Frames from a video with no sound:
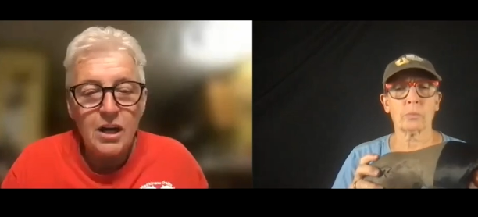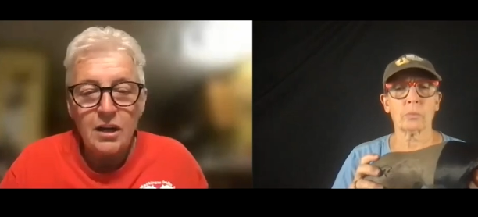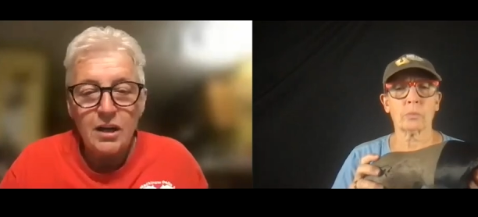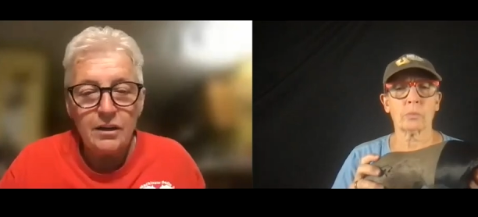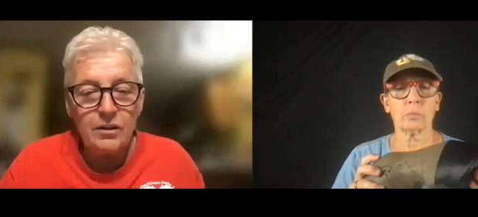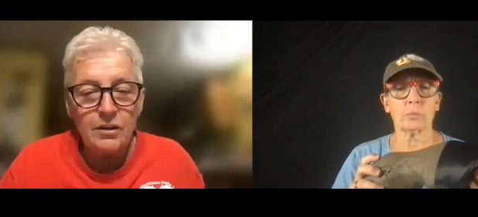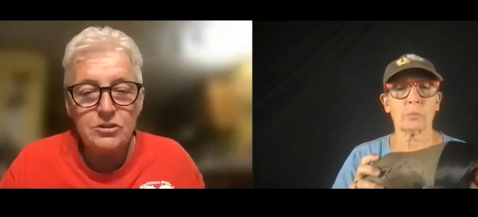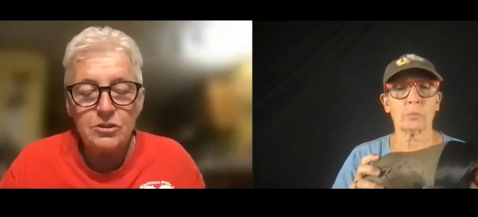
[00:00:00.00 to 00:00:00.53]
Speaker 1: you
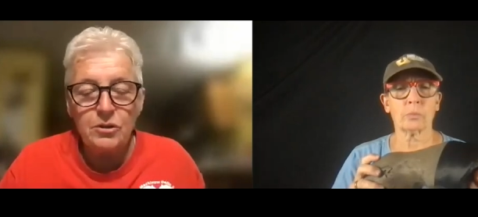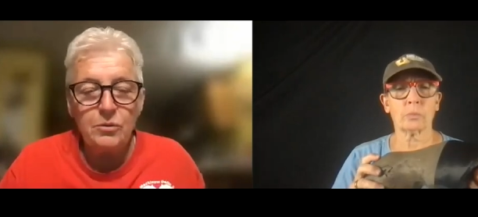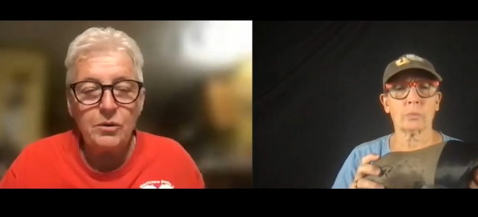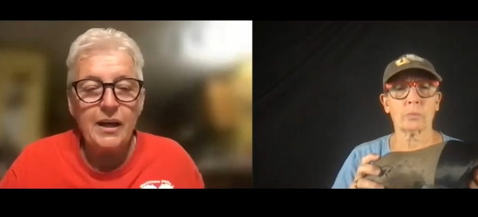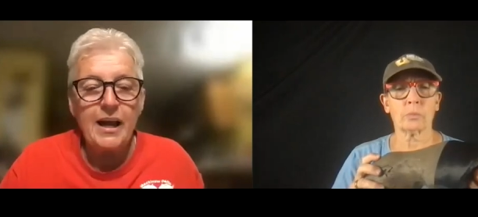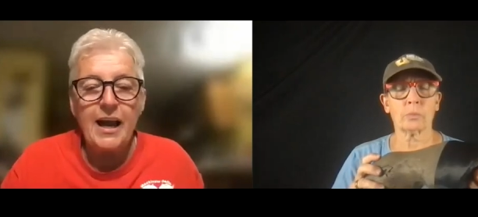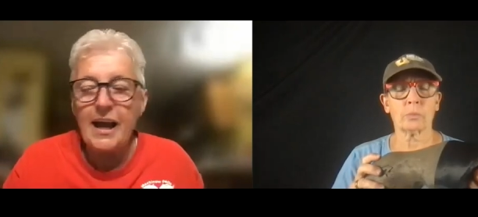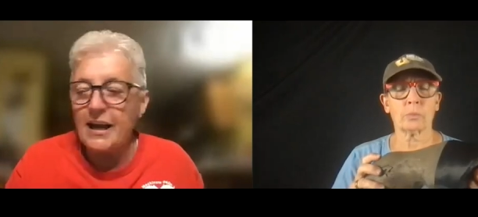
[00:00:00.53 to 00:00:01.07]
know. So it
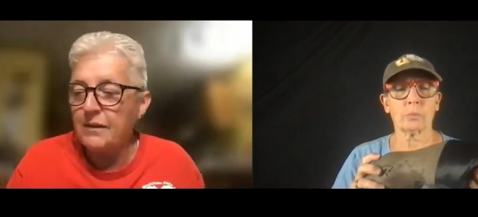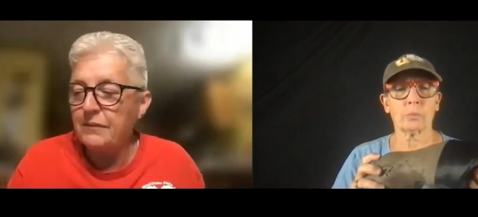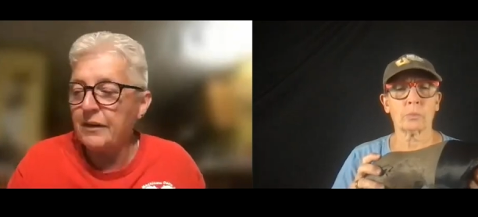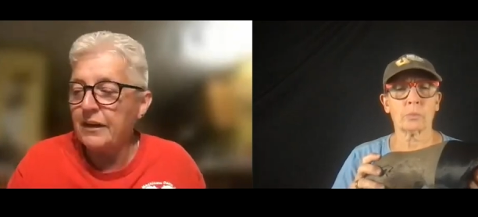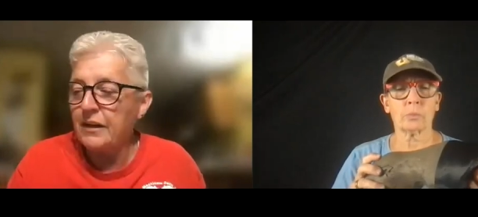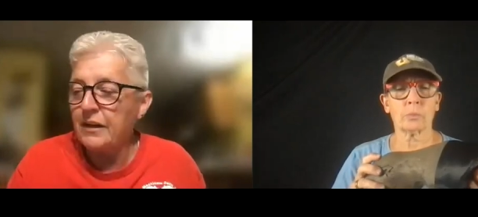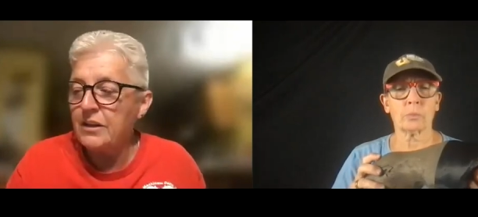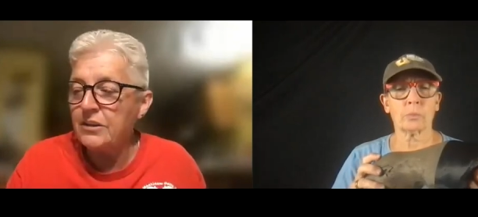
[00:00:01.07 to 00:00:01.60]
had like
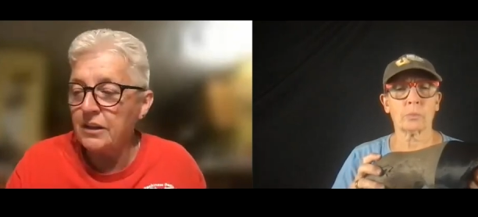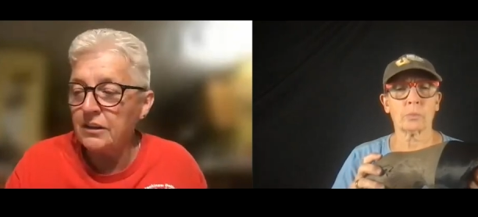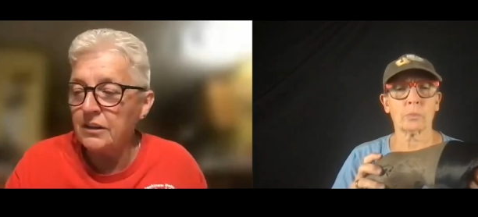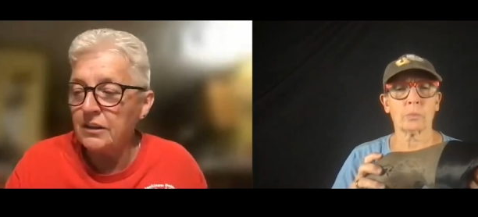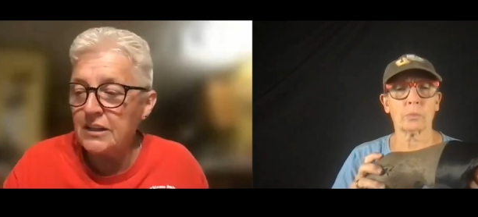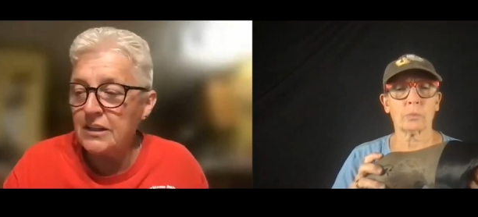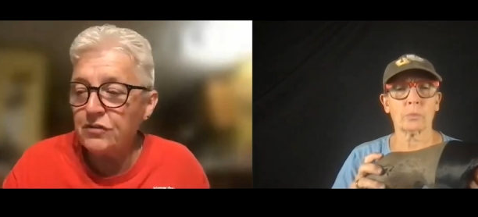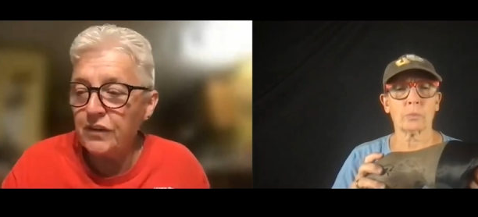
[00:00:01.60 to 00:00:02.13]
th-
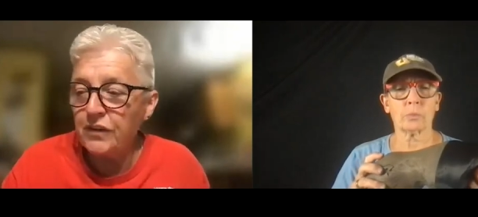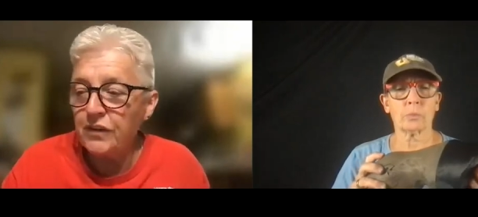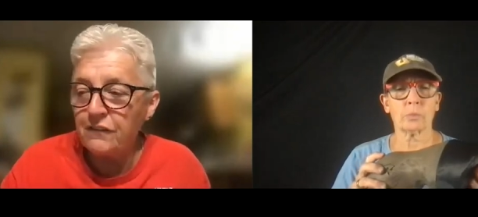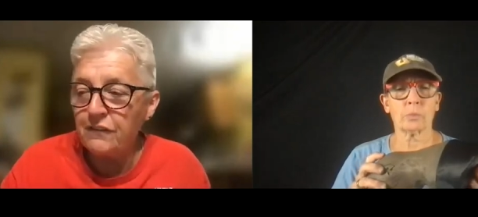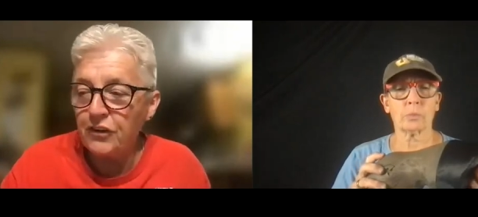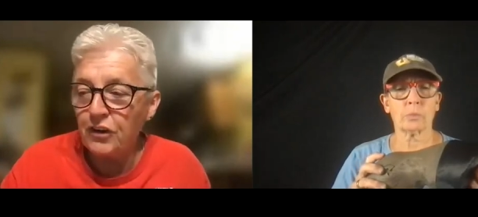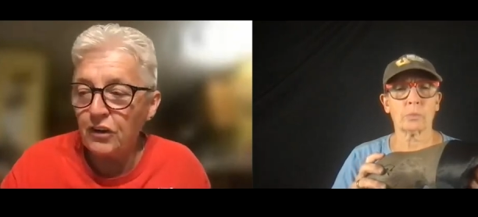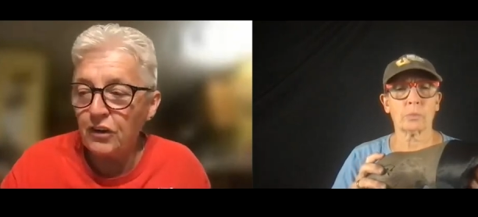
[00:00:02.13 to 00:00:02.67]
these feet
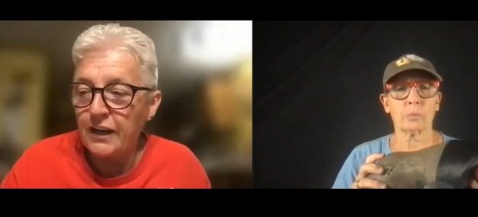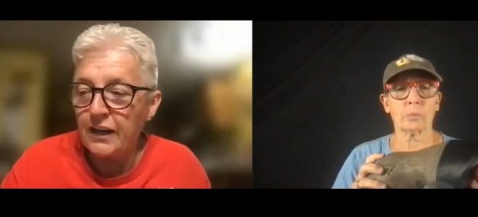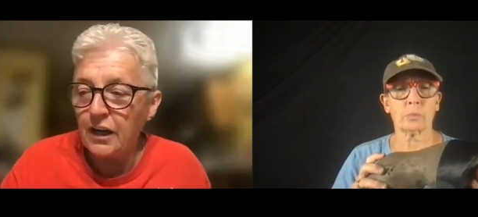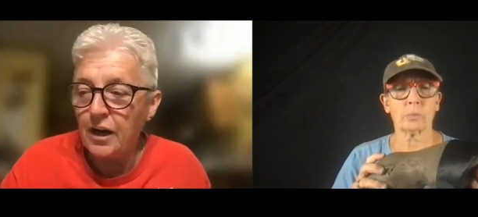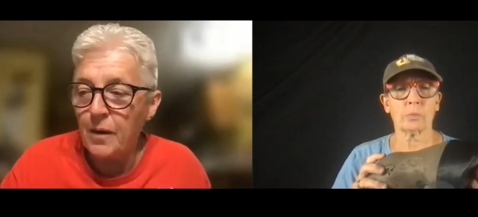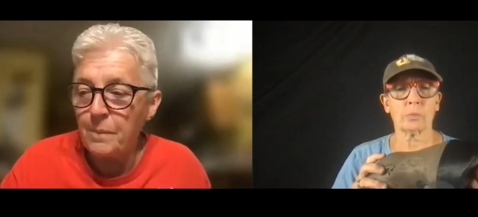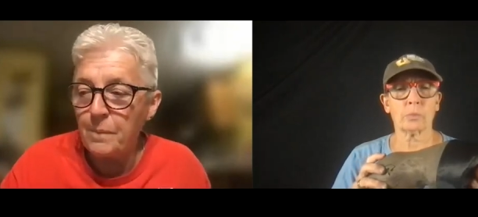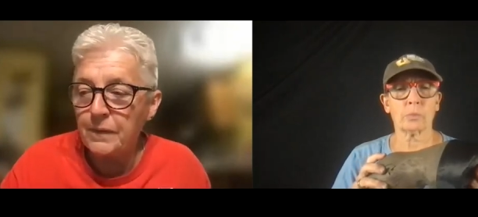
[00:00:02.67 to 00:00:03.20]
feel like um,